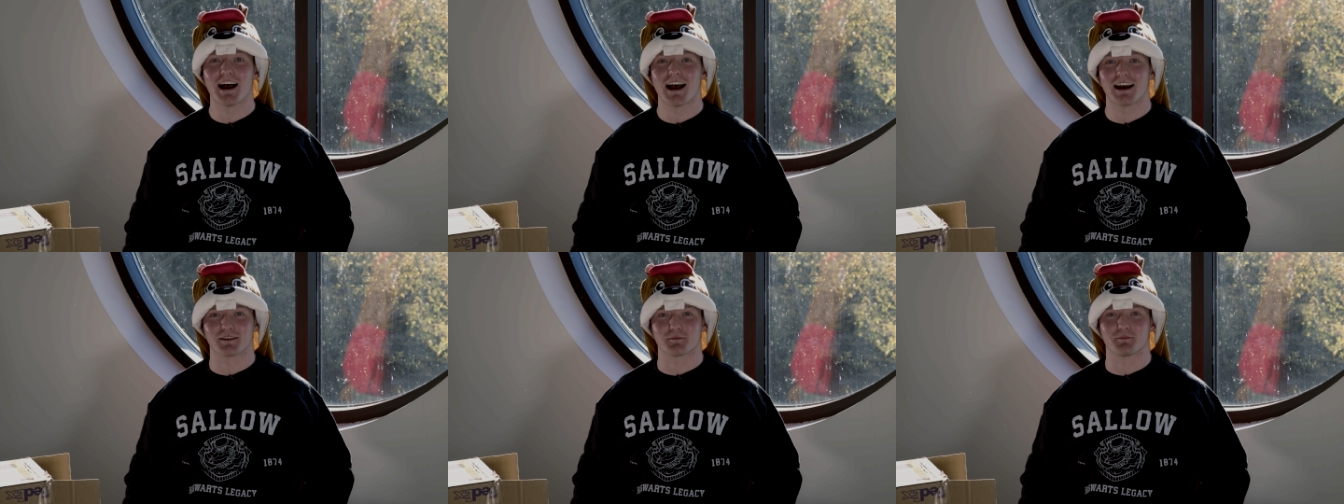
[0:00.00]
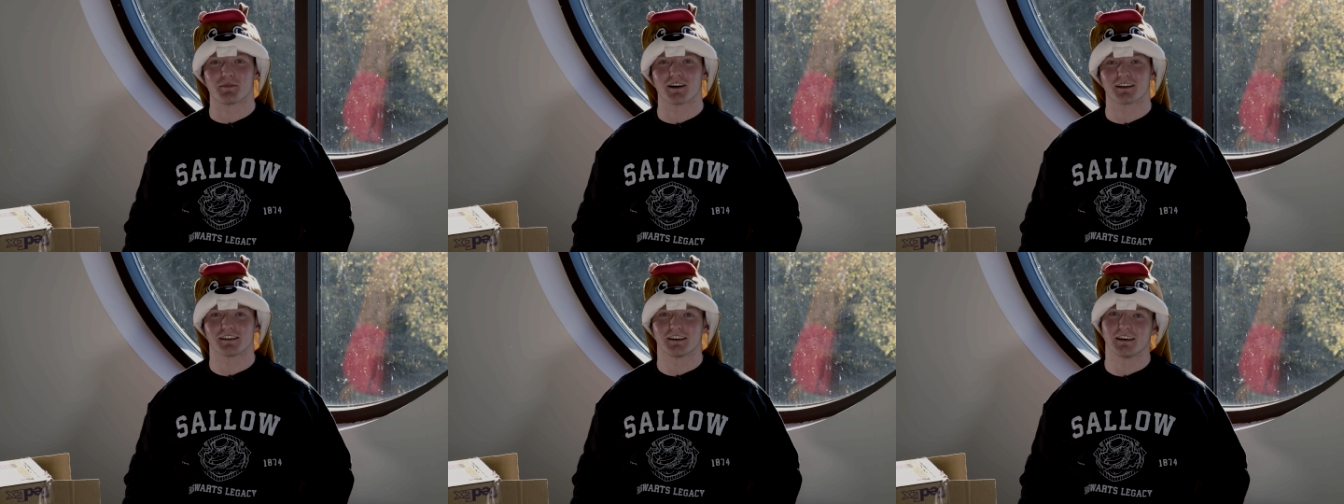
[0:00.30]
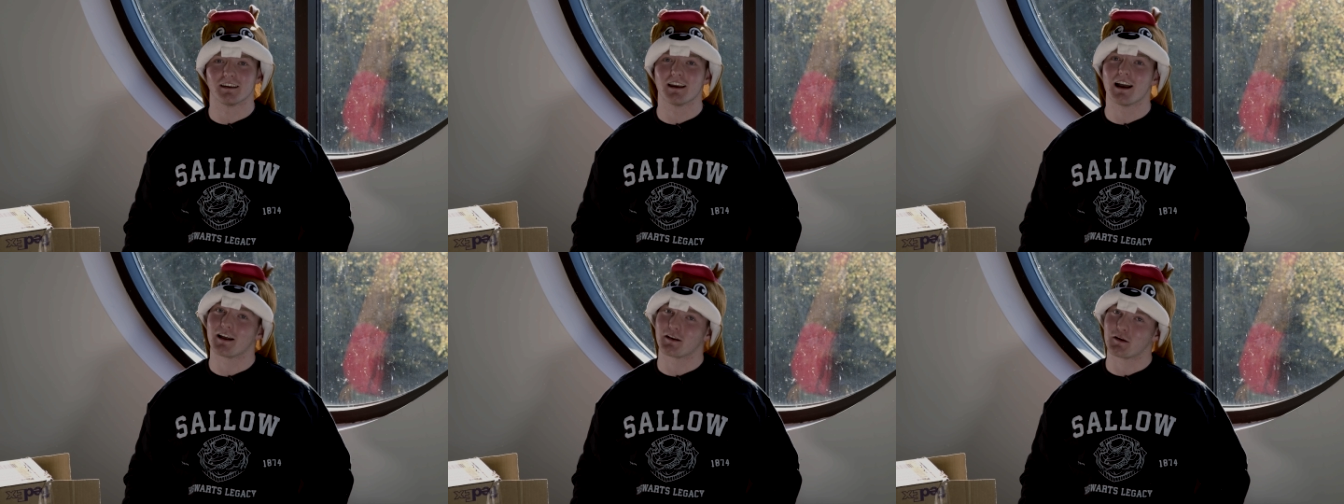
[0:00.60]
had a
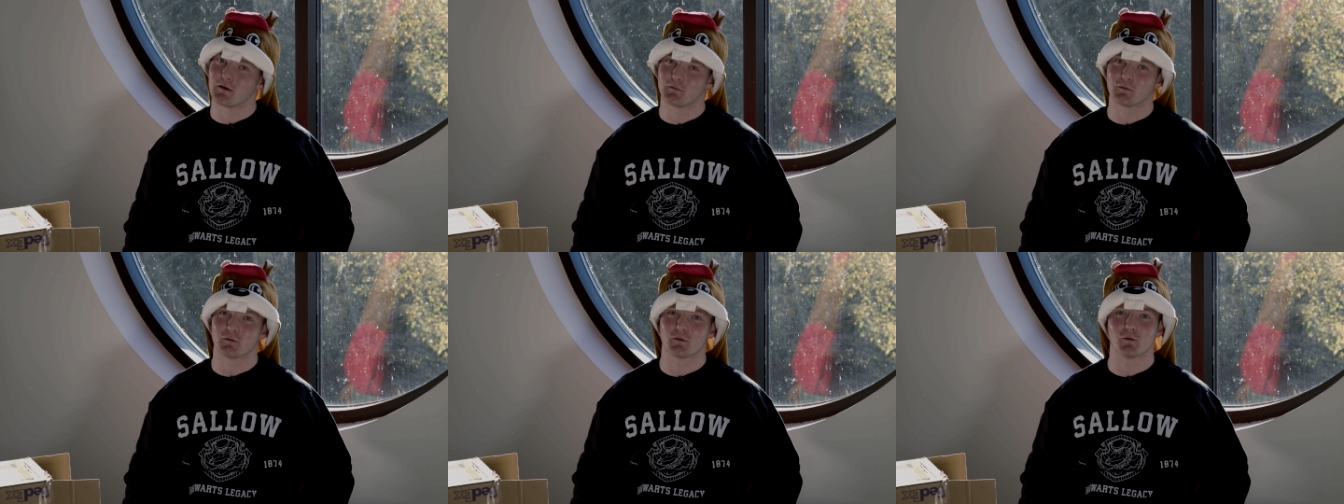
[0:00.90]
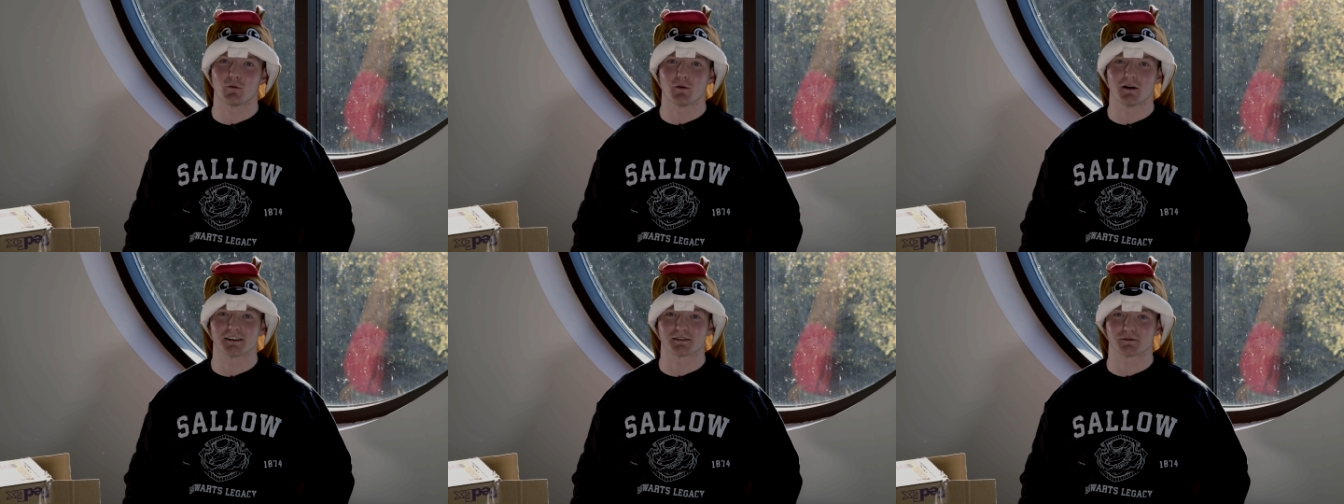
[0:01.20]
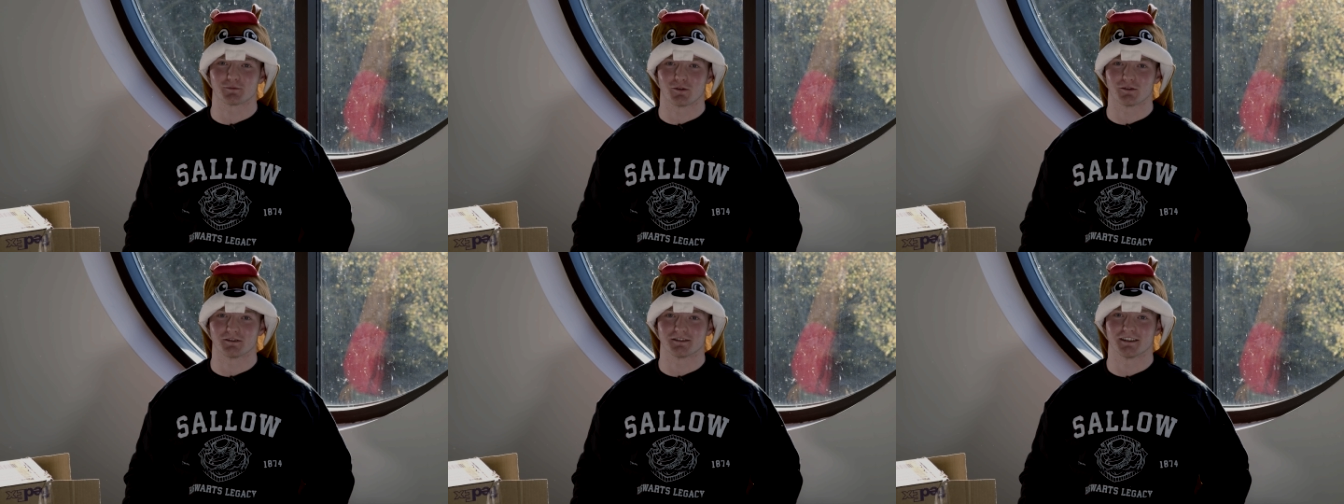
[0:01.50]
Buc-ee and I've always
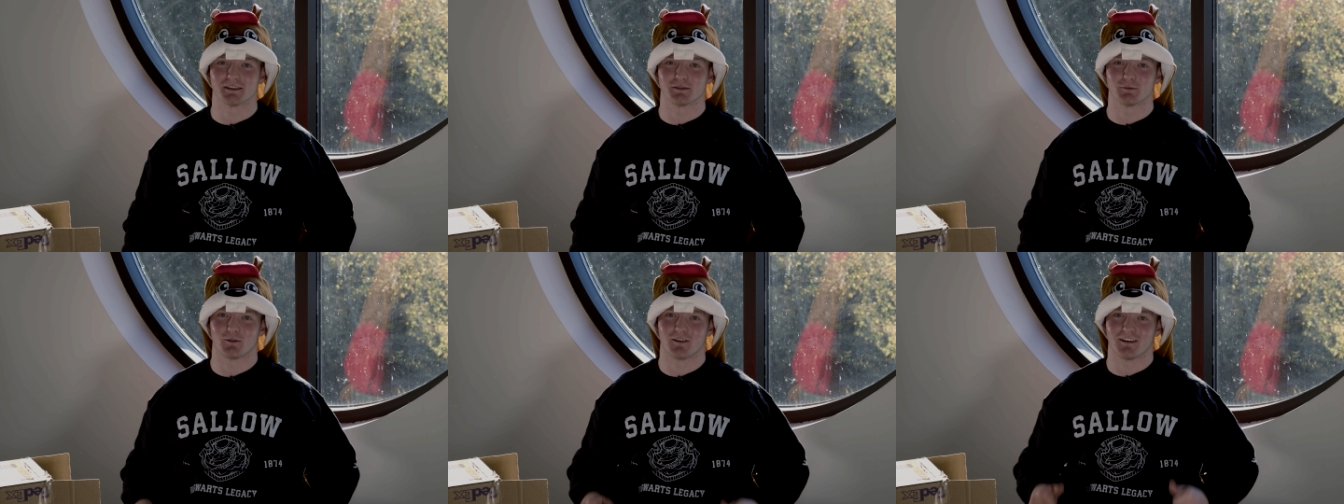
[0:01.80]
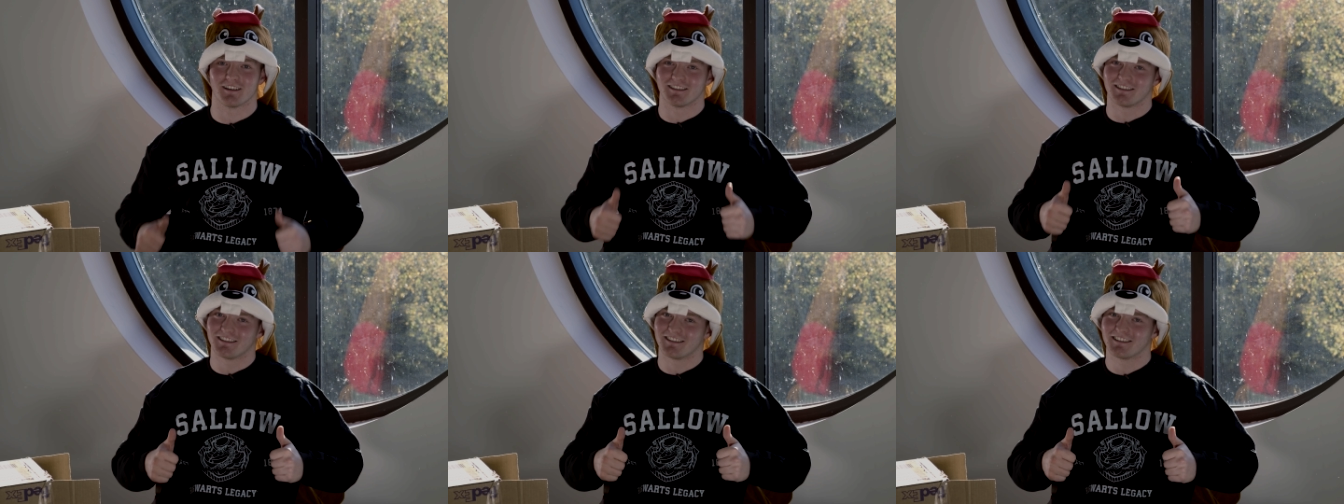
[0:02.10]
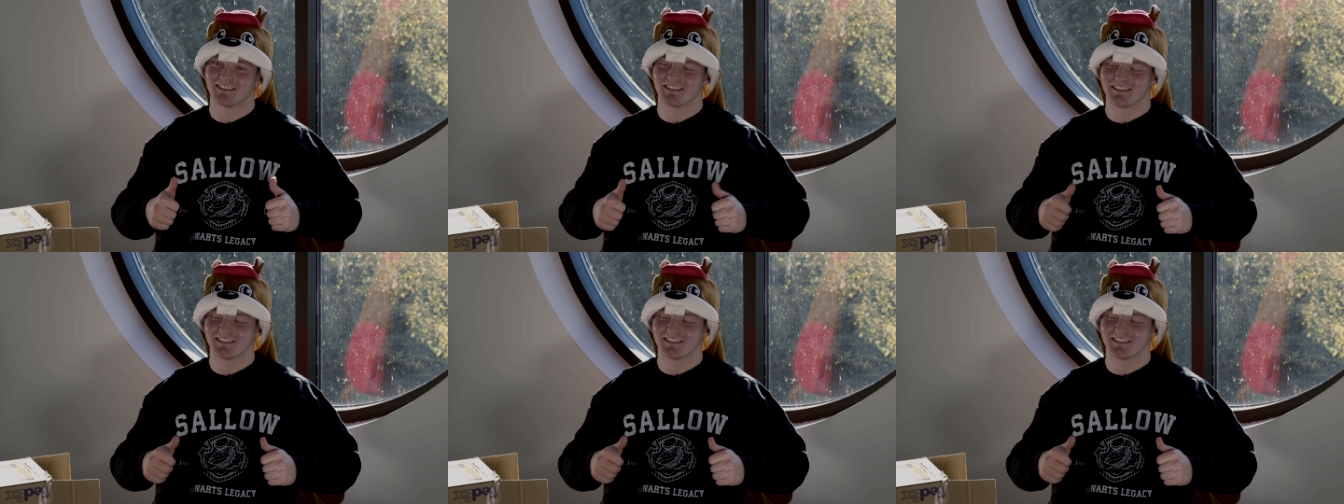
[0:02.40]
wanted one.